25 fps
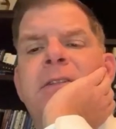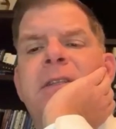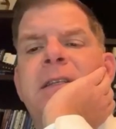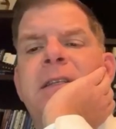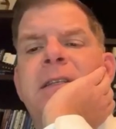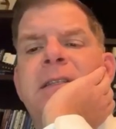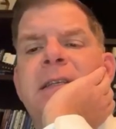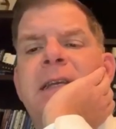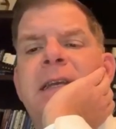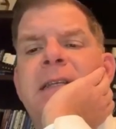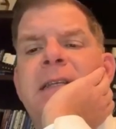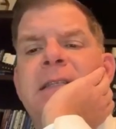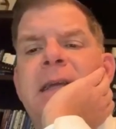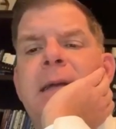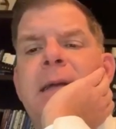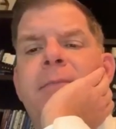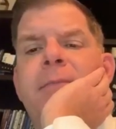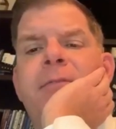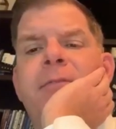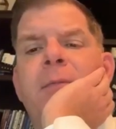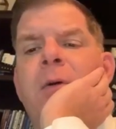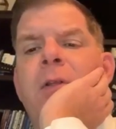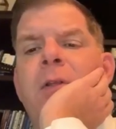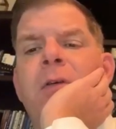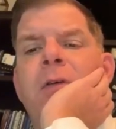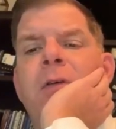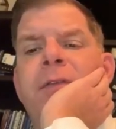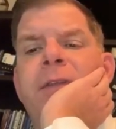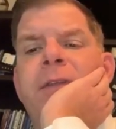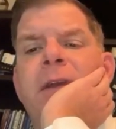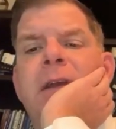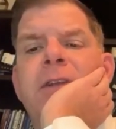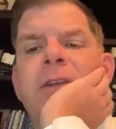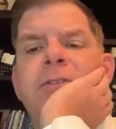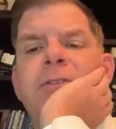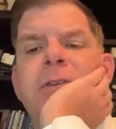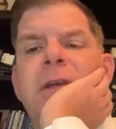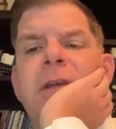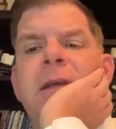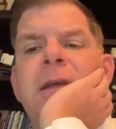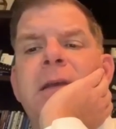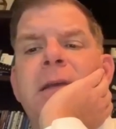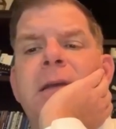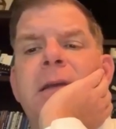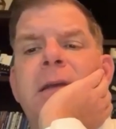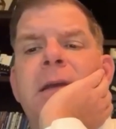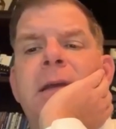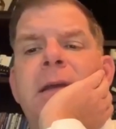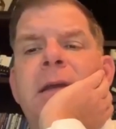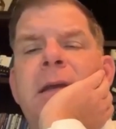kids come from all over the country.
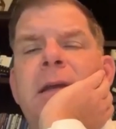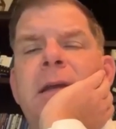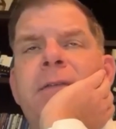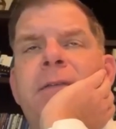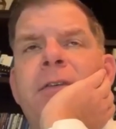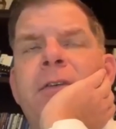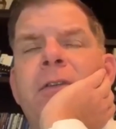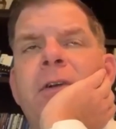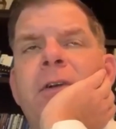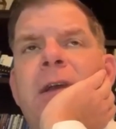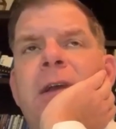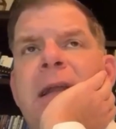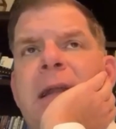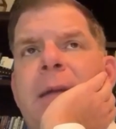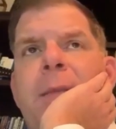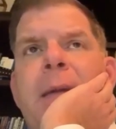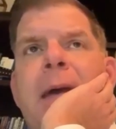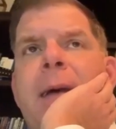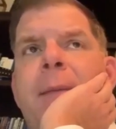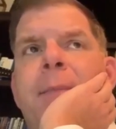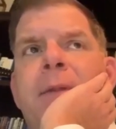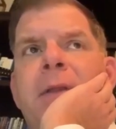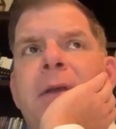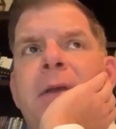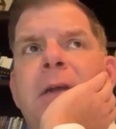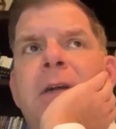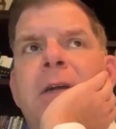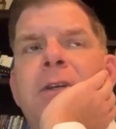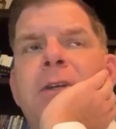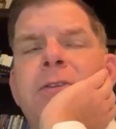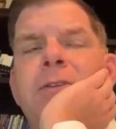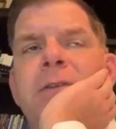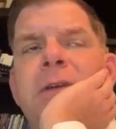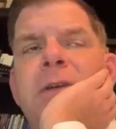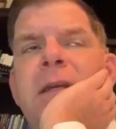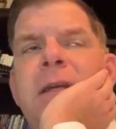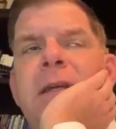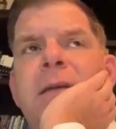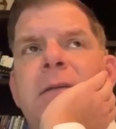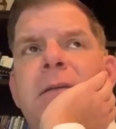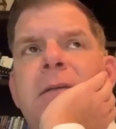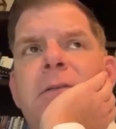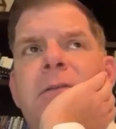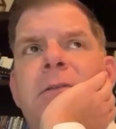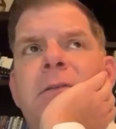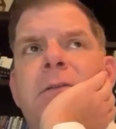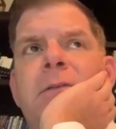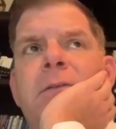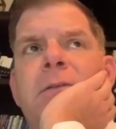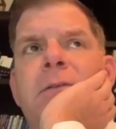And if you look at a map of the country,
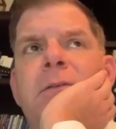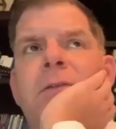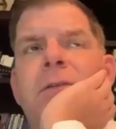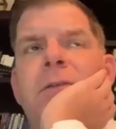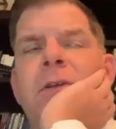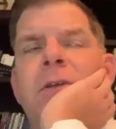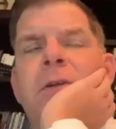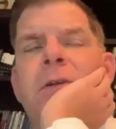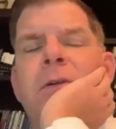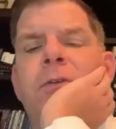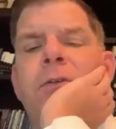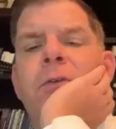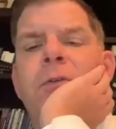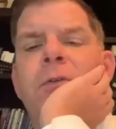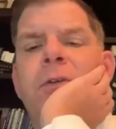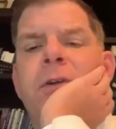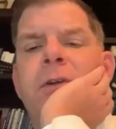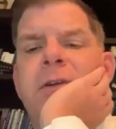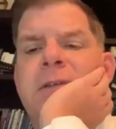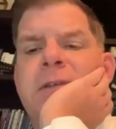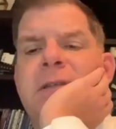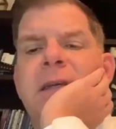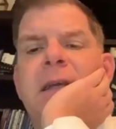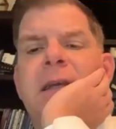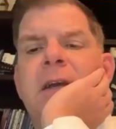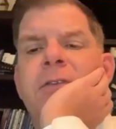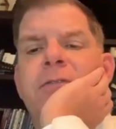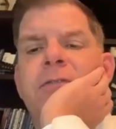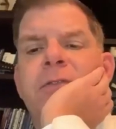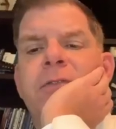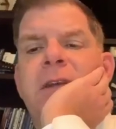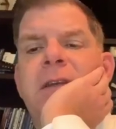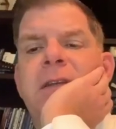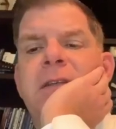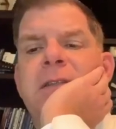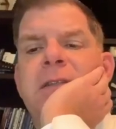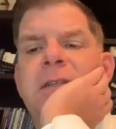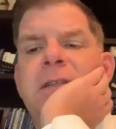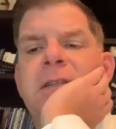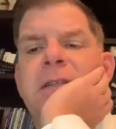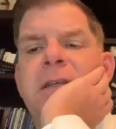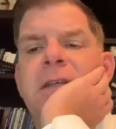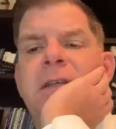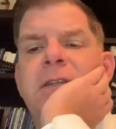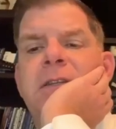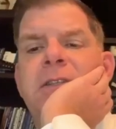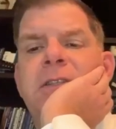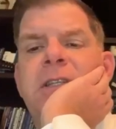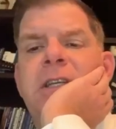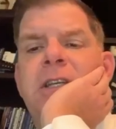you know, 2/3 of the country is
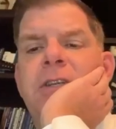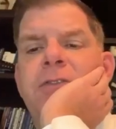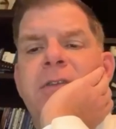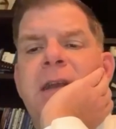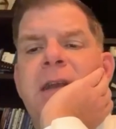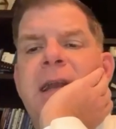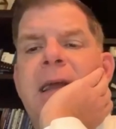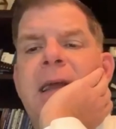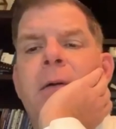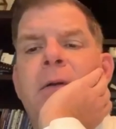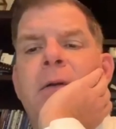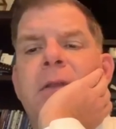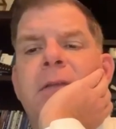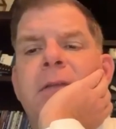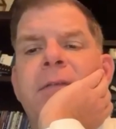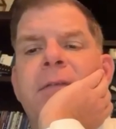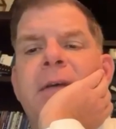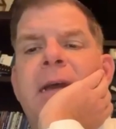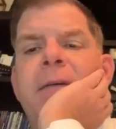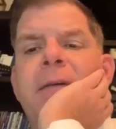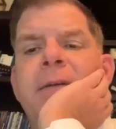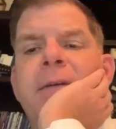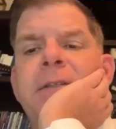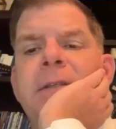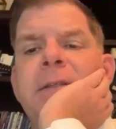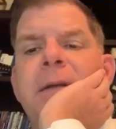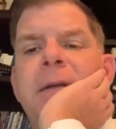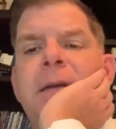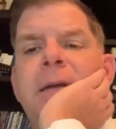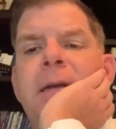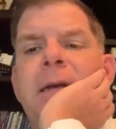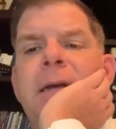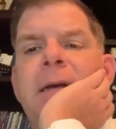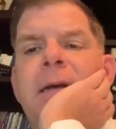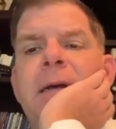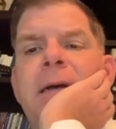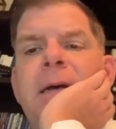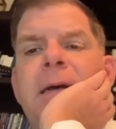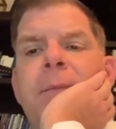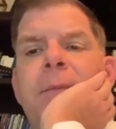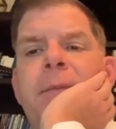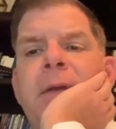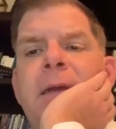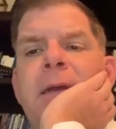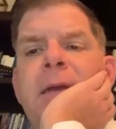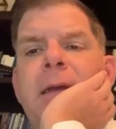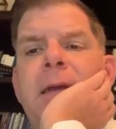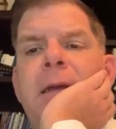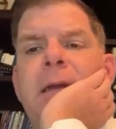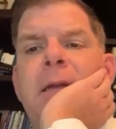under siege right now with the virus.
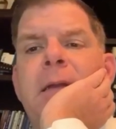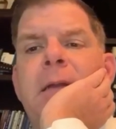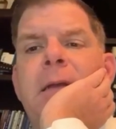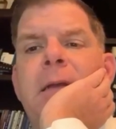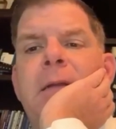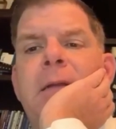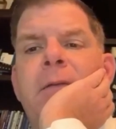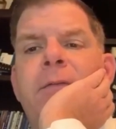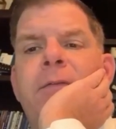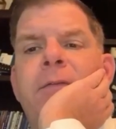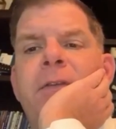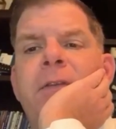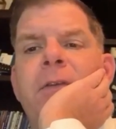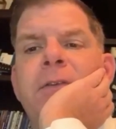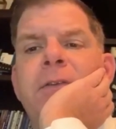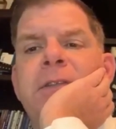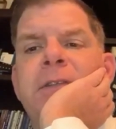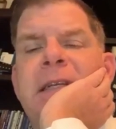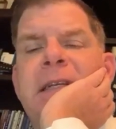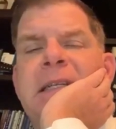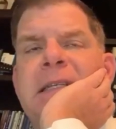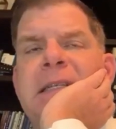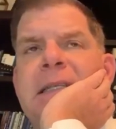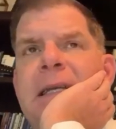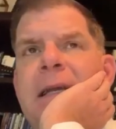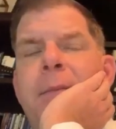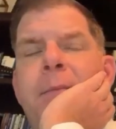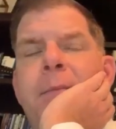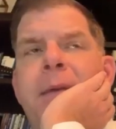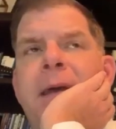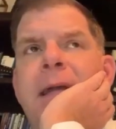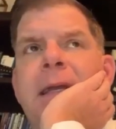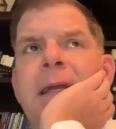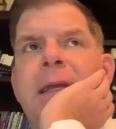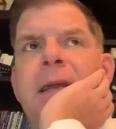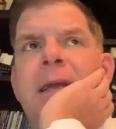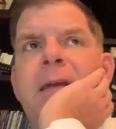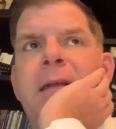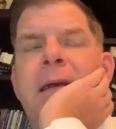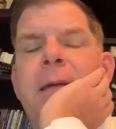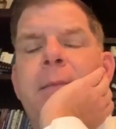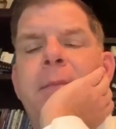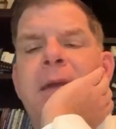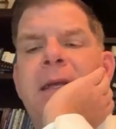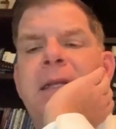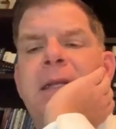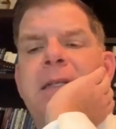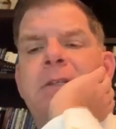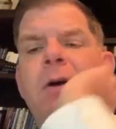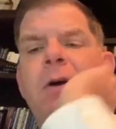And for those kids to come back here, that
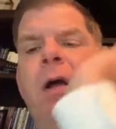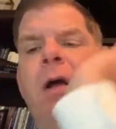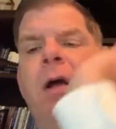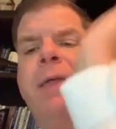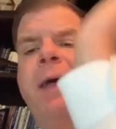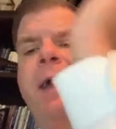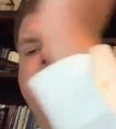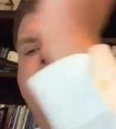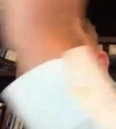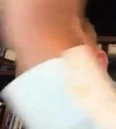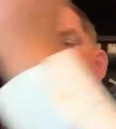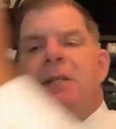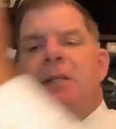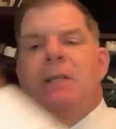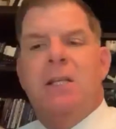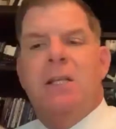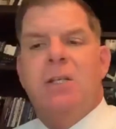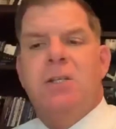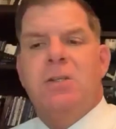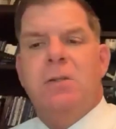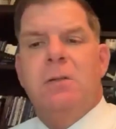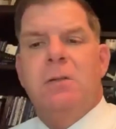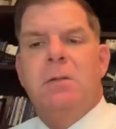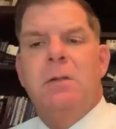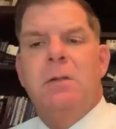means all that potential